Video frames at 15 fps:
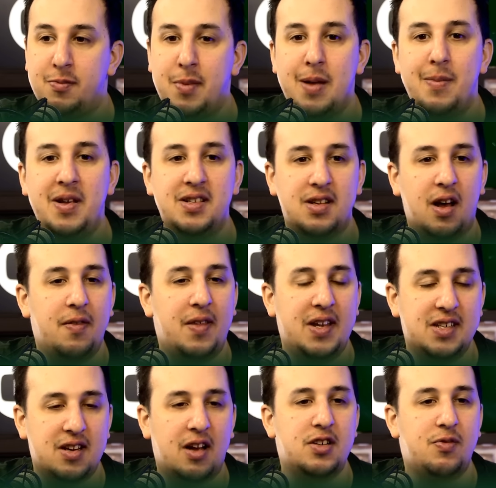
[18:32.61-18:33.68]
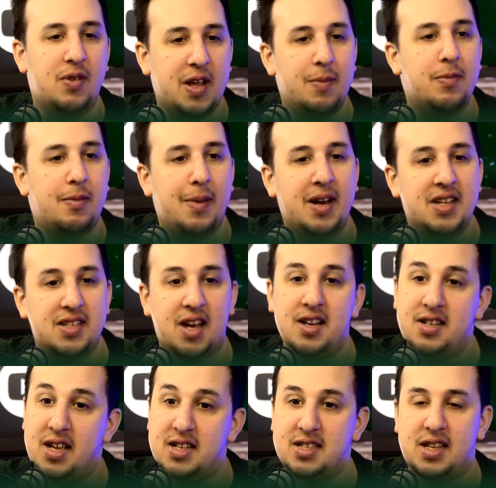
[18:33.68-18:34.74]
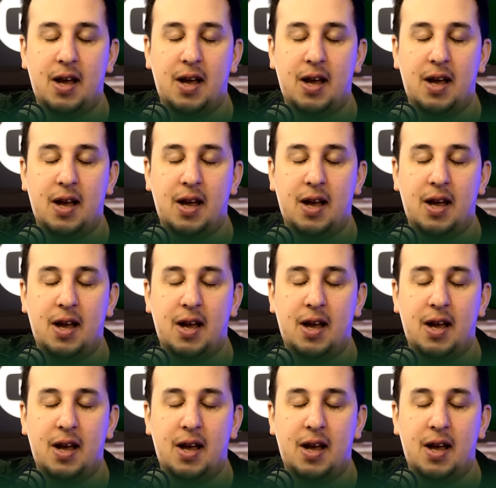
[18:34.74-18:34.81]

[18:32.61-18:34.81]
Maybe he start, he's starting to really implement his ideas.